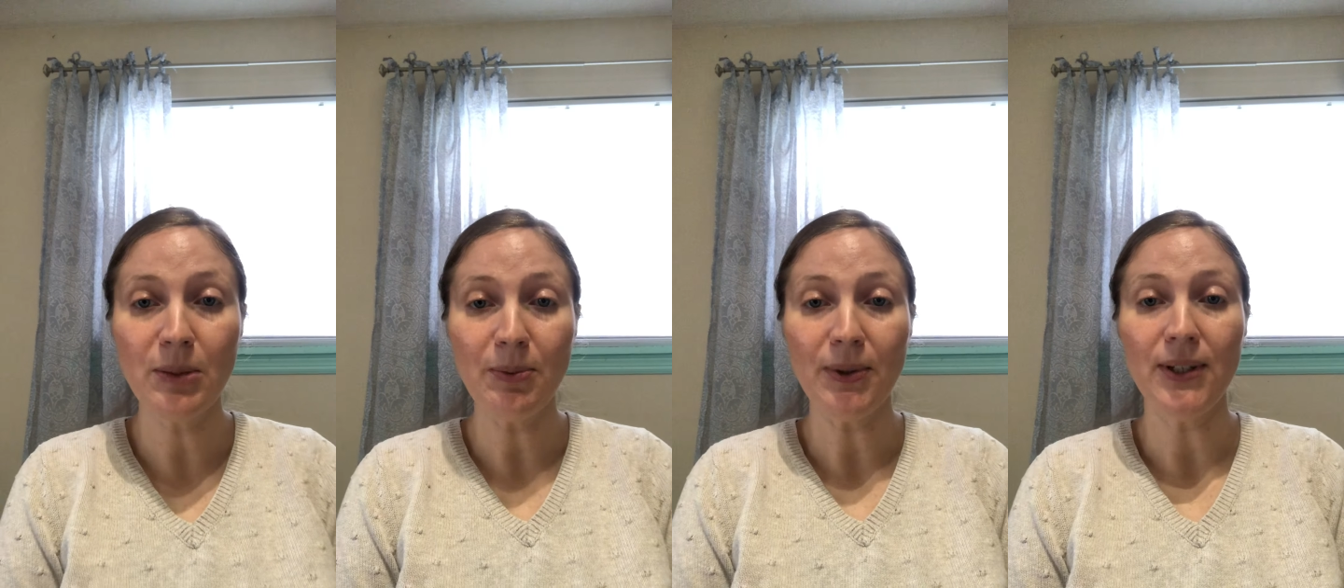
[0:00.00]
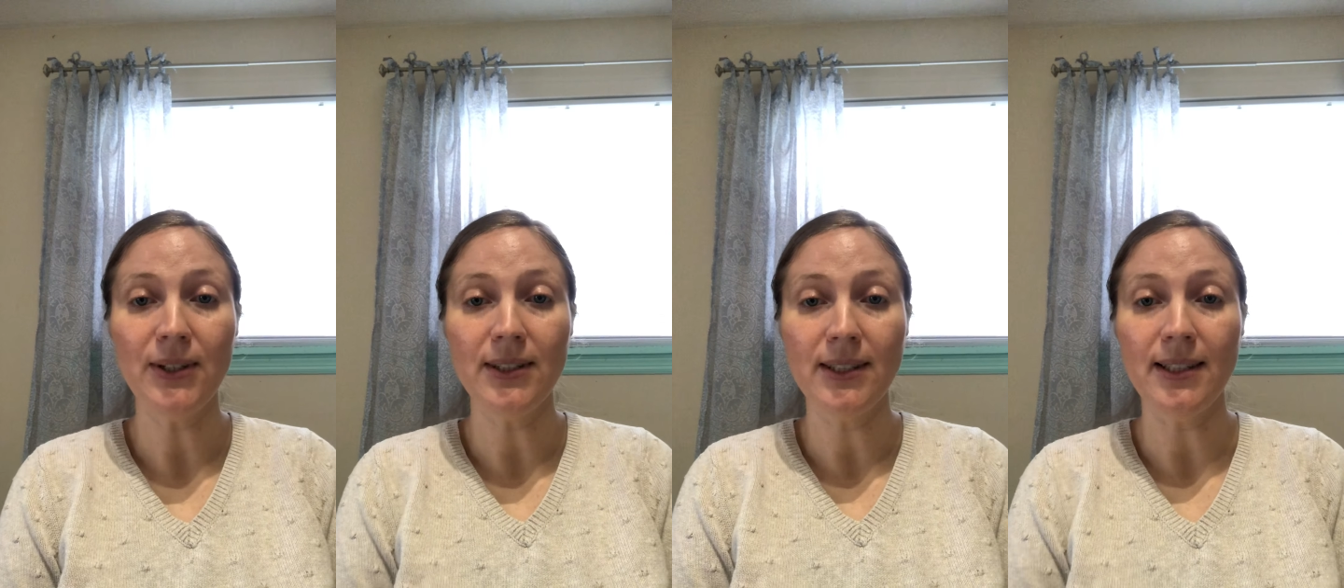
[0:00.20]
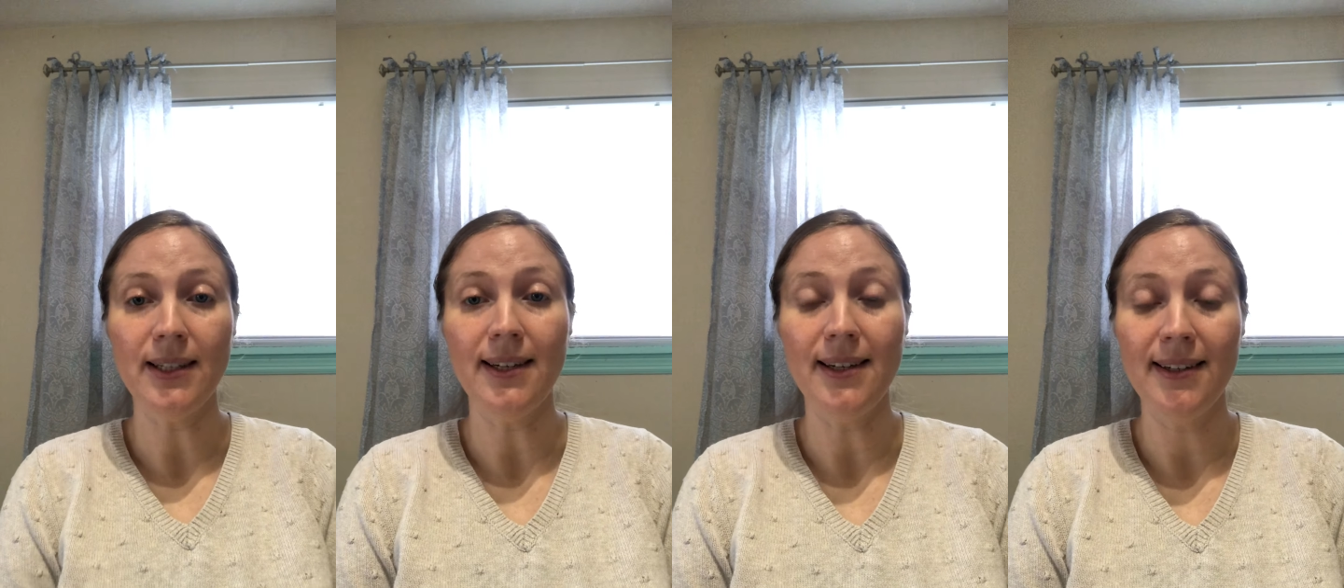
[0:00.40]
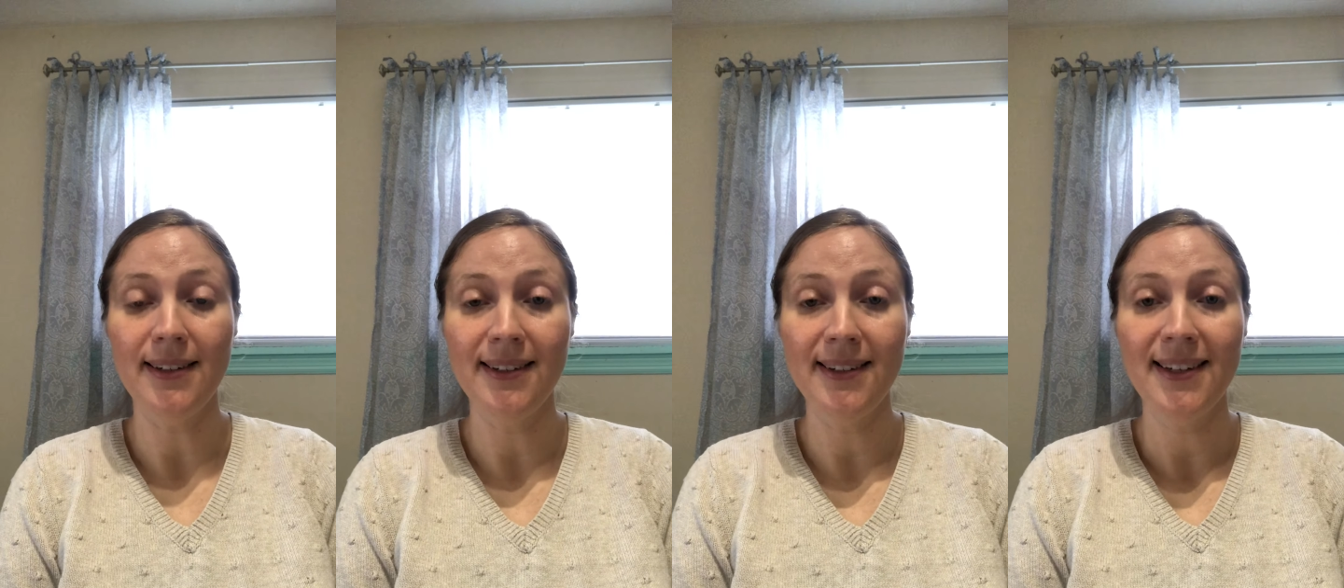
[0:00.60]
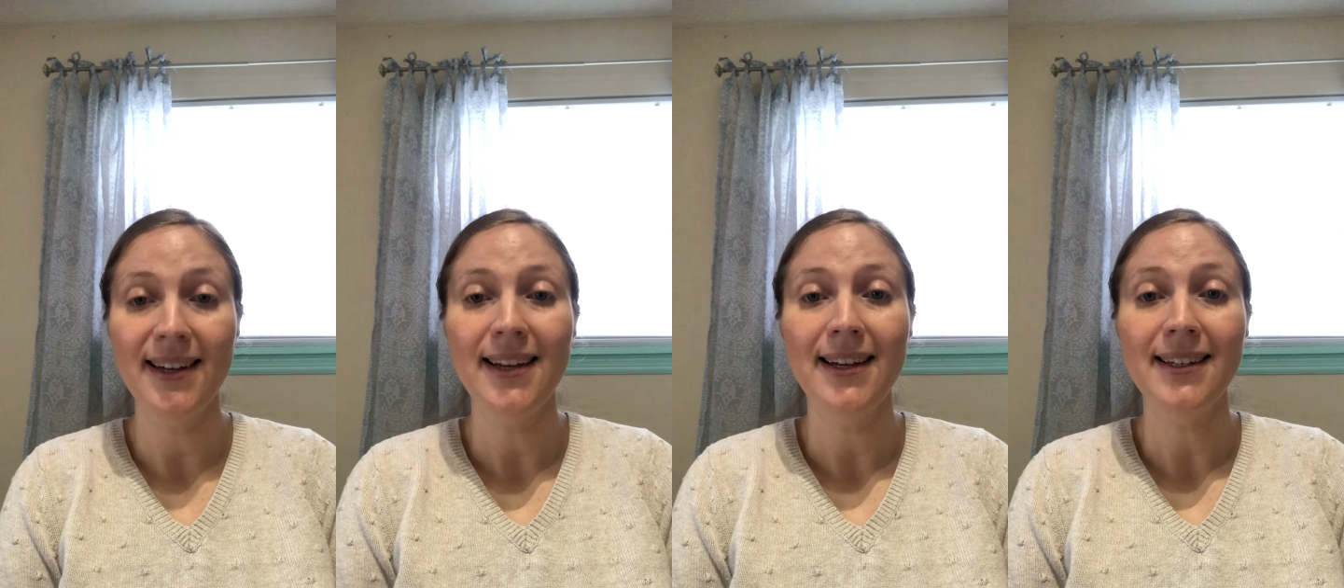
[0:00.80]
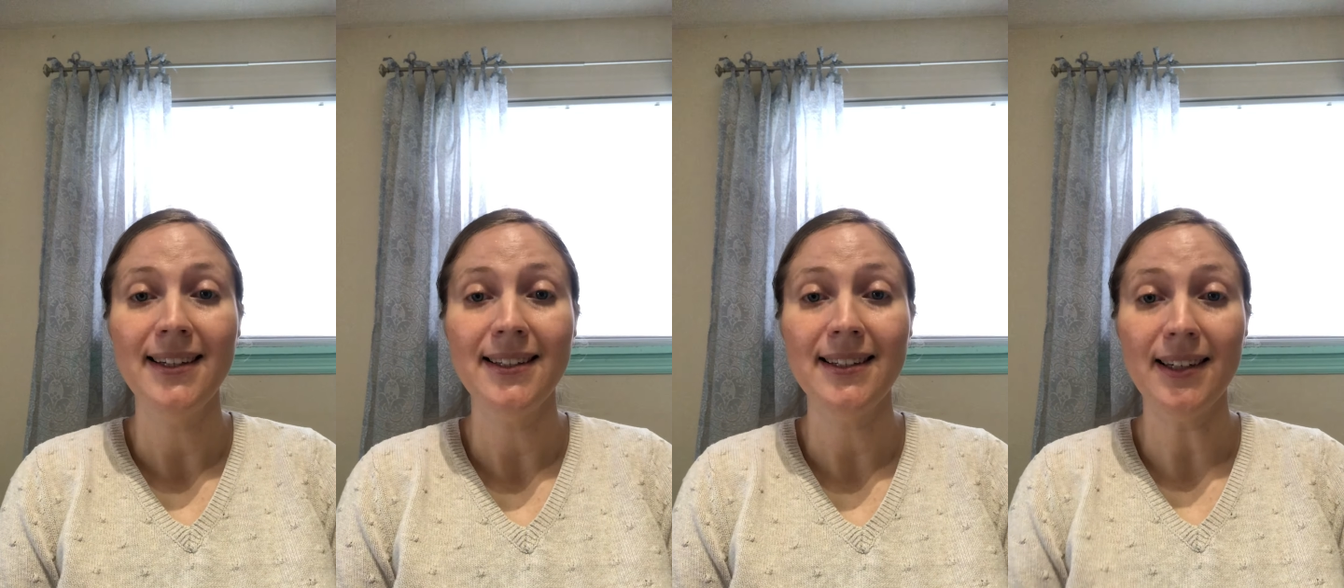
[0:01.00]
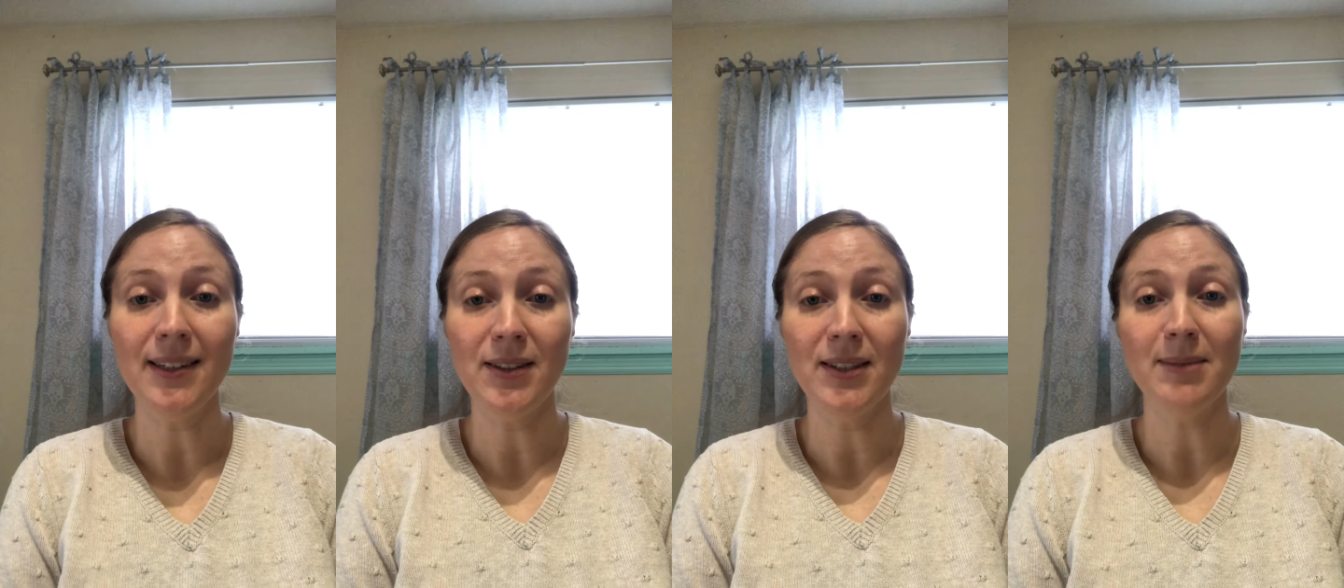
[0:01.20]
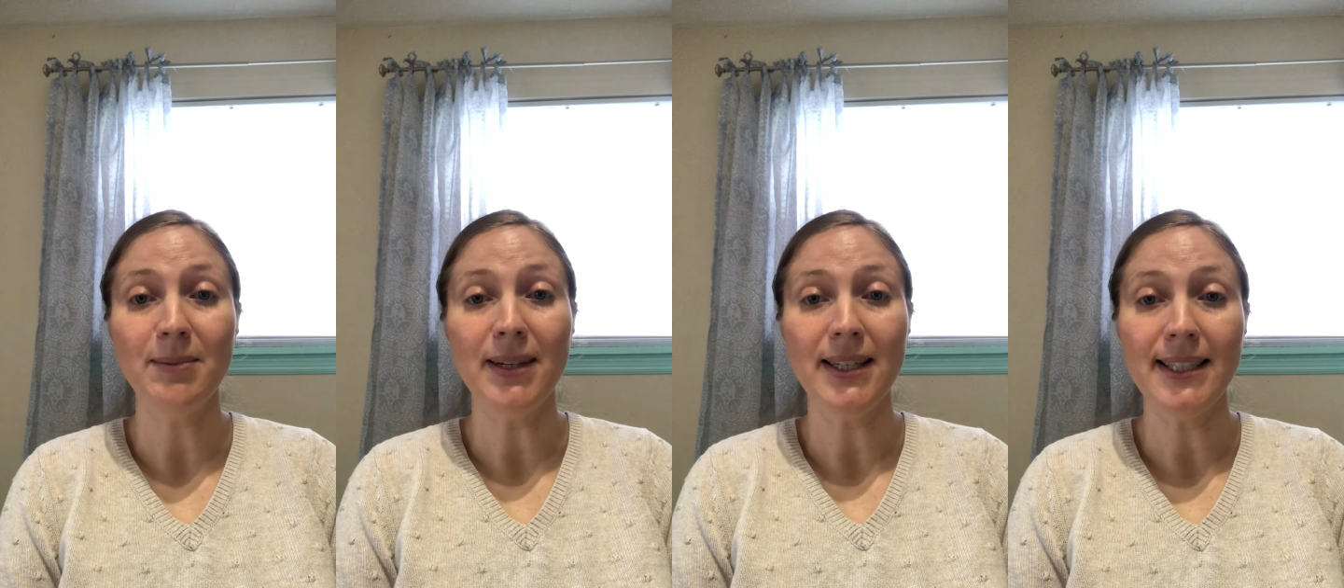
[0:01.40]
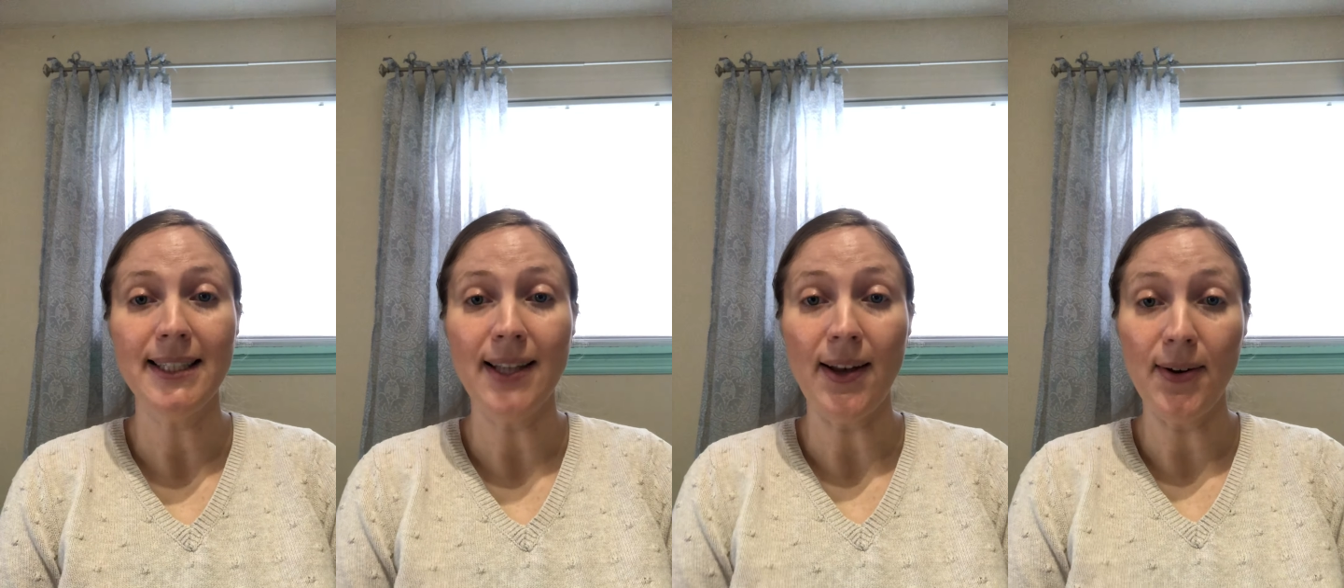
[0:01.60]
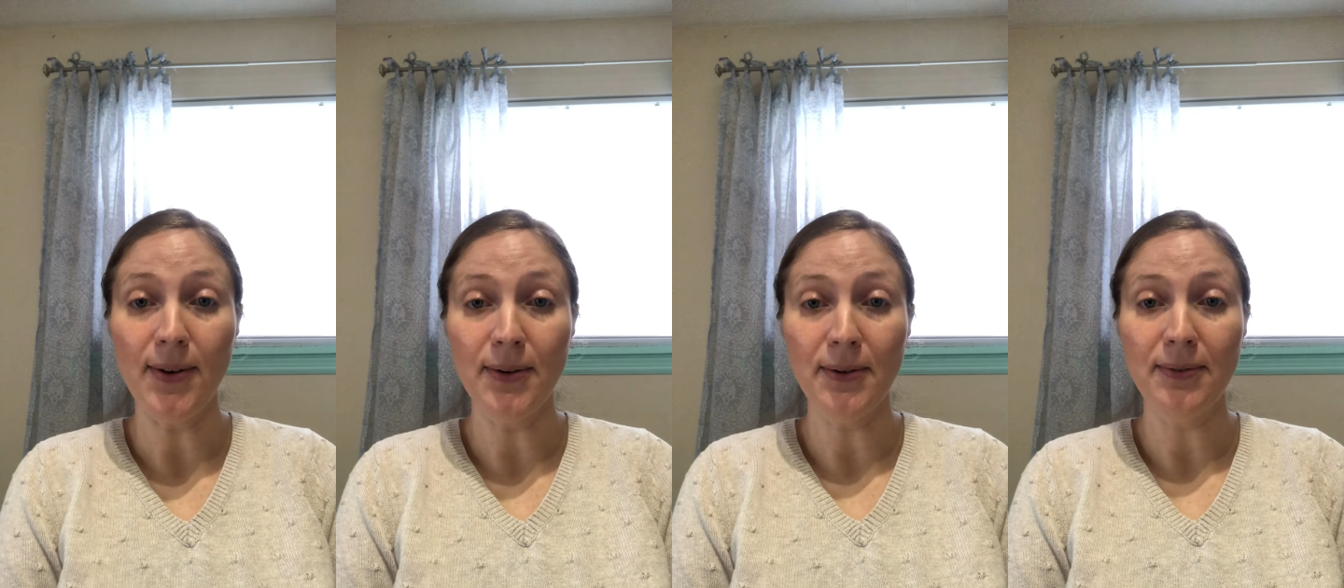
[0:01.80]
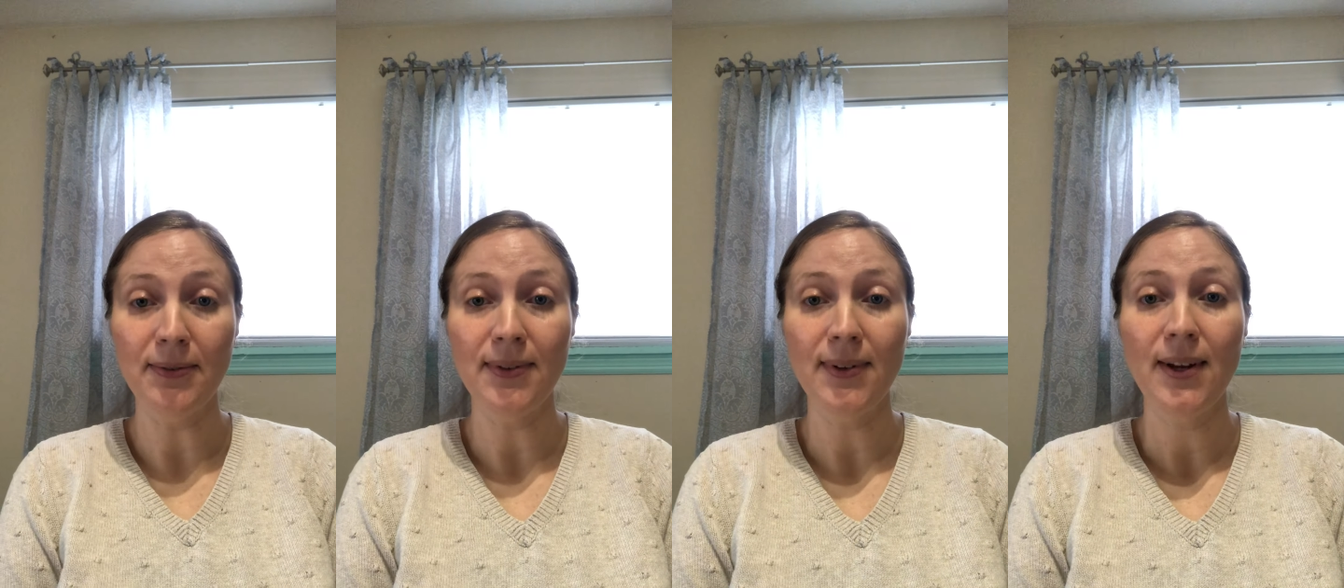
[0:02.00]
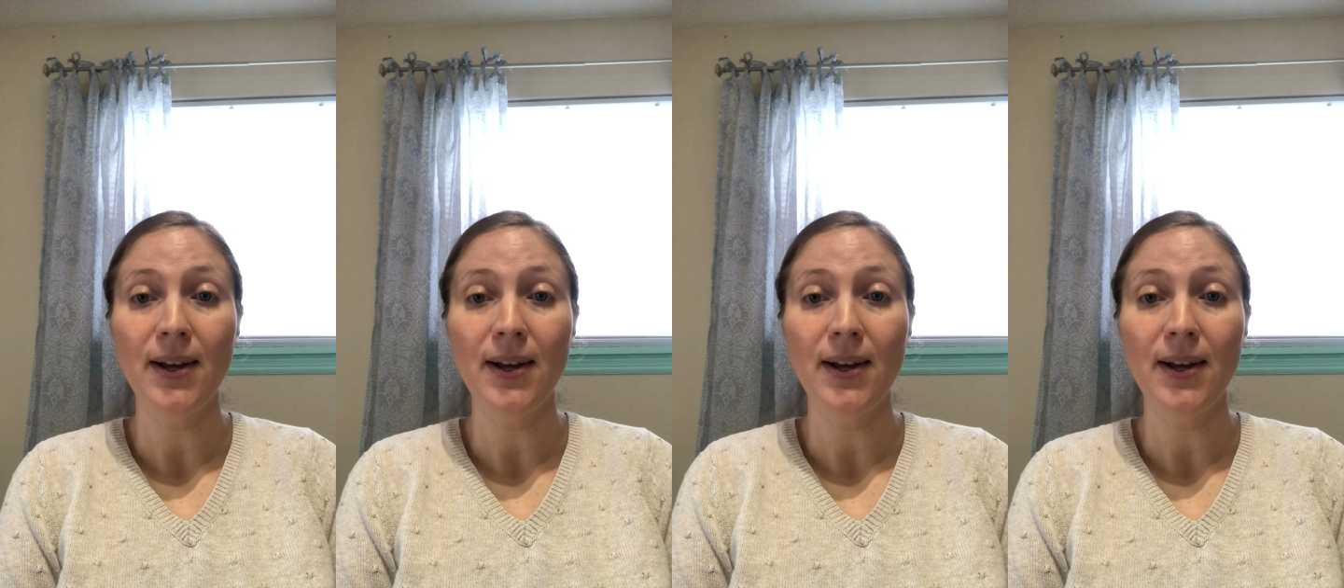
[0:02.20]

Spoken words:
person, such as myself,